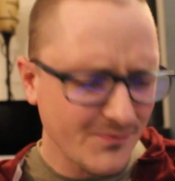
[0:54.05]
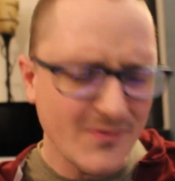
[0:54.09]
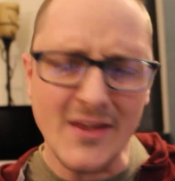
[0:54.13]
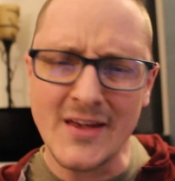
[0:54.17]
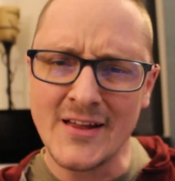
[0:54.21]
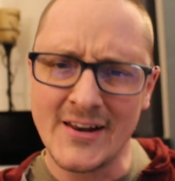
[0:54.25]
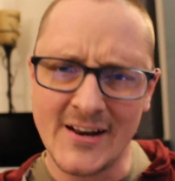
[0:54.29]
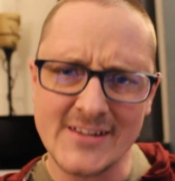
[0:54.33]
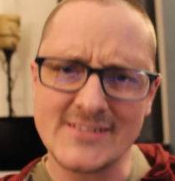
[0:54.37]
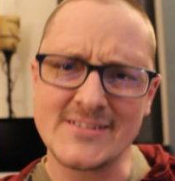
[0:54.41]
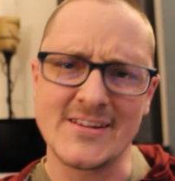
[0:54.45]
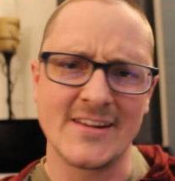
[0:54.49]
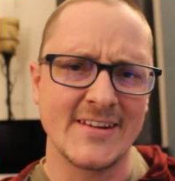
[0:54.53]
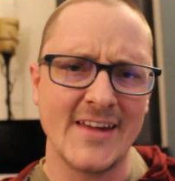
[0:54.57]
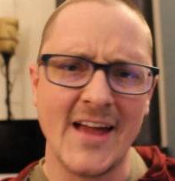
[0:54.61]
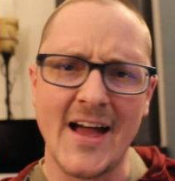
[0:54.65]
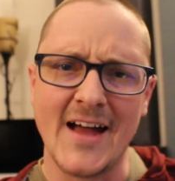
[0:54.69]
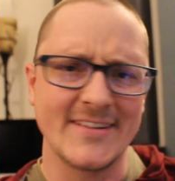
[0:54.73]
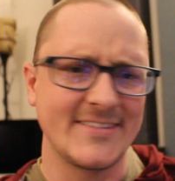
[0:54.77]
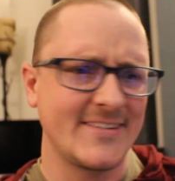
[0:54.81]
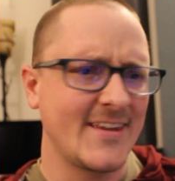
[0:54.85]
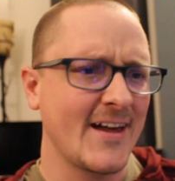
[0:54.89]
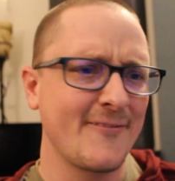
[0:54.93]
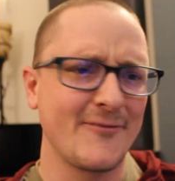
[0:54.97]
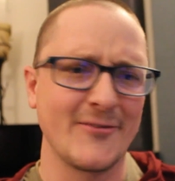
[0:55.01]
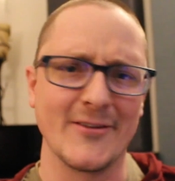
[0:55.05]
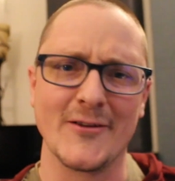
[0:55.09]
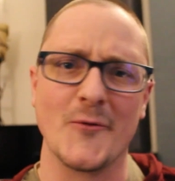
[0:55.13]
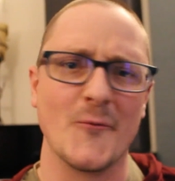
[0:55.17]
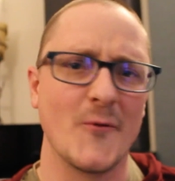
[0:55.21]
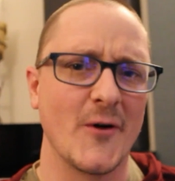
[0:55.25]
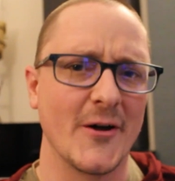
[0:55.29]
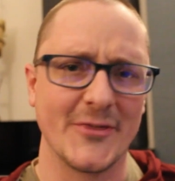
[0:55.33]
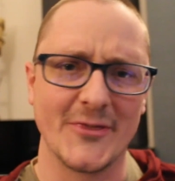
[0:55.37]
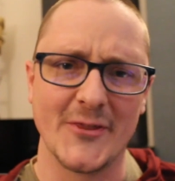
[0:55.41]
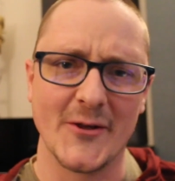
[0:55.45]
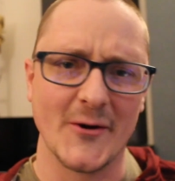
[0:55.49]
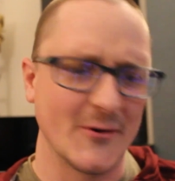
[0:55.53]
And I said, yeah, I definitely
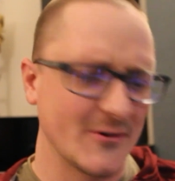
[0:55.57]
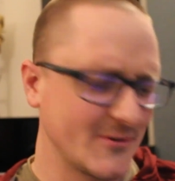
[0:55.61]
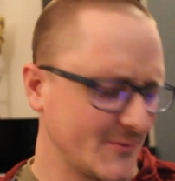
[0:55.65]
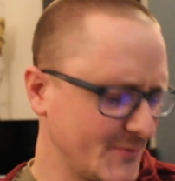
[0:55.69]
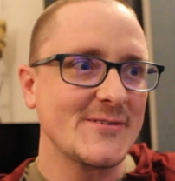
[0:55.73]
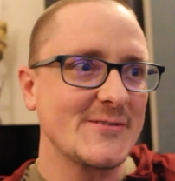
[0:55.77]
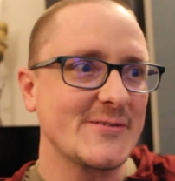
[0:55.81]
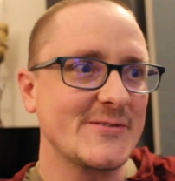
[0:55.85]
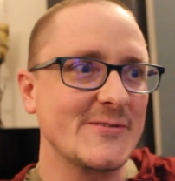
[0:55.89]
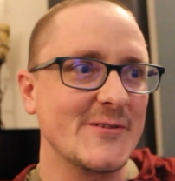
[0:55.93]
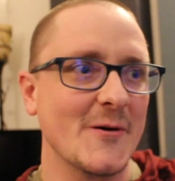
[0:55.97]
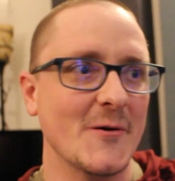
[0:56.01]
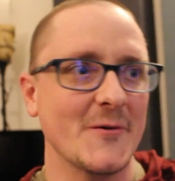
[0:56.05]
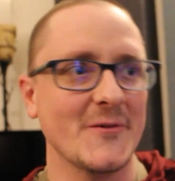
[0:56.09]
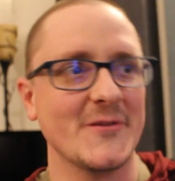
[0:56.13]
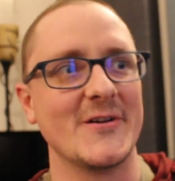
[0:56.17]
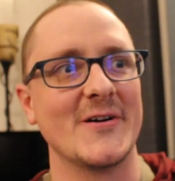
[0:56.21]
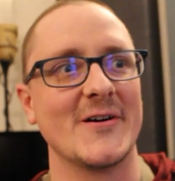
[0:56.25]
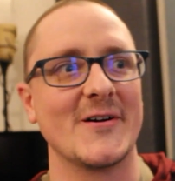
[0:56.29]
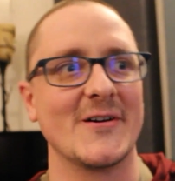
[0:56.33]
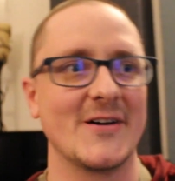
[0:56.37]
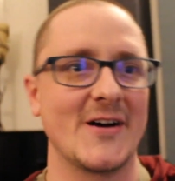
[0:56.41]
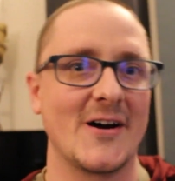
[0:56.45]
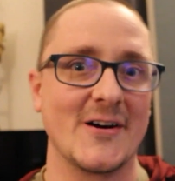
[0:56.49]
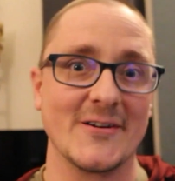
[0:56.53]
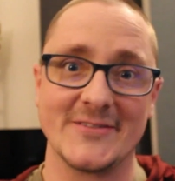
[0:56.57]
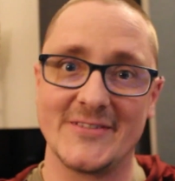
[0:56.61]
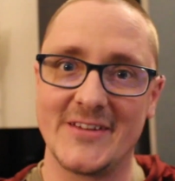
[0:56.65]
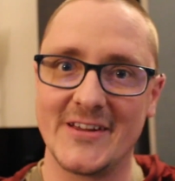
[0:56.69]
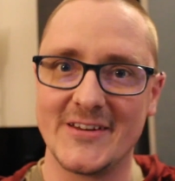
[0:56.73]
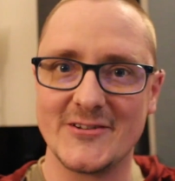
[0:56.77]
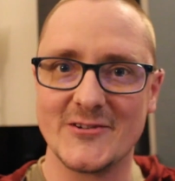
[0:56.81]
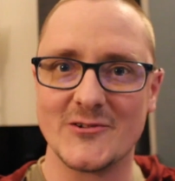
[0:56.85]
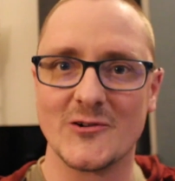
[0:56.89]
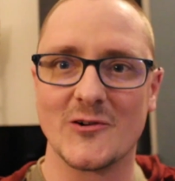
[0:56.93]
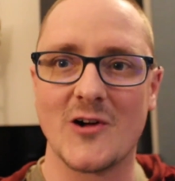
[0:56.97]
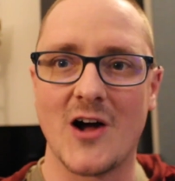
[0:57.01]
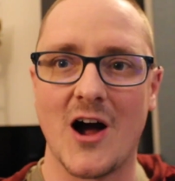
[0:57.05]
want those so that our
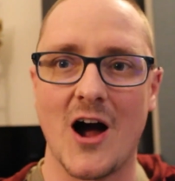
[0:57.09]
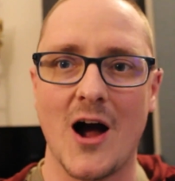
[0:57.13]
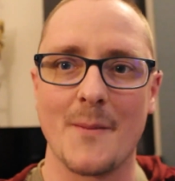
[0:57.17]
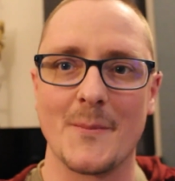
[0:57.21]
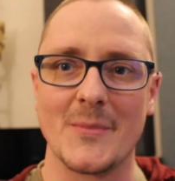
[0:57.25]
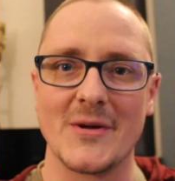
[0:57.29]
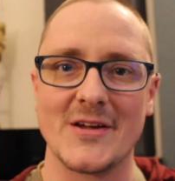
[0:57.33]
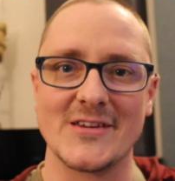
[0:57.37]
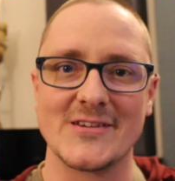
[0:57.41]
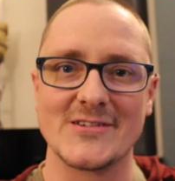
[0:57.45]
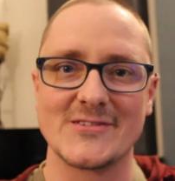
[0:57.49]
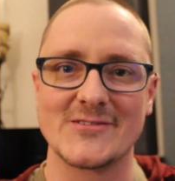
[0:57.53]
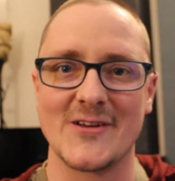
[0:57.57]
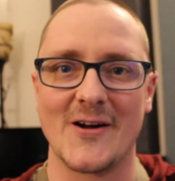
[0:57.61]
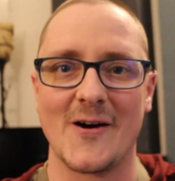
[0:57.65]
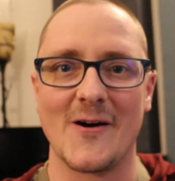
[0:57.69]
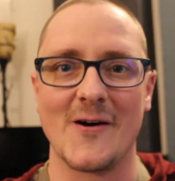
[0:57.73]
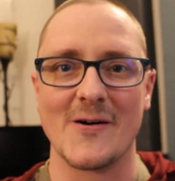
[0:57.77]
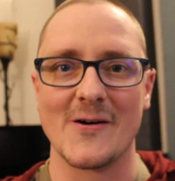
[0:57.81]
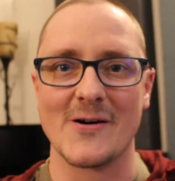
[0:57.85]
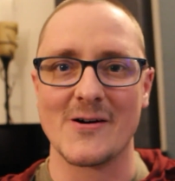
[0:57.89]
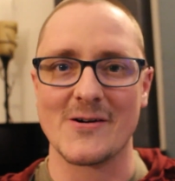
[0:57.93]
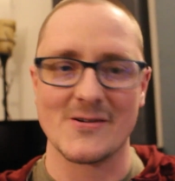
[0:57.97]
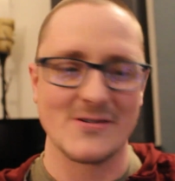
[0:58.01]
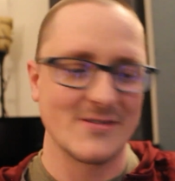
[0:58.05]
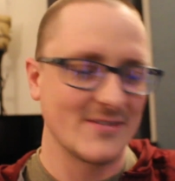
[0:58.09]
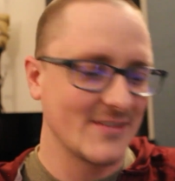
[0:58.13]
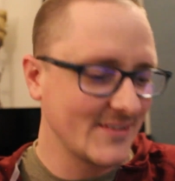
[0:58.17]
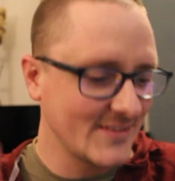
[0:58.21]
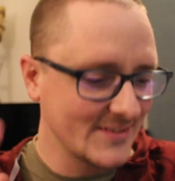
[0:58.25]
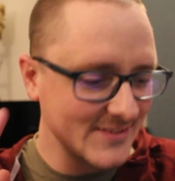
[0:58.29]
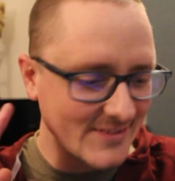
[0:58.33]
digital copies are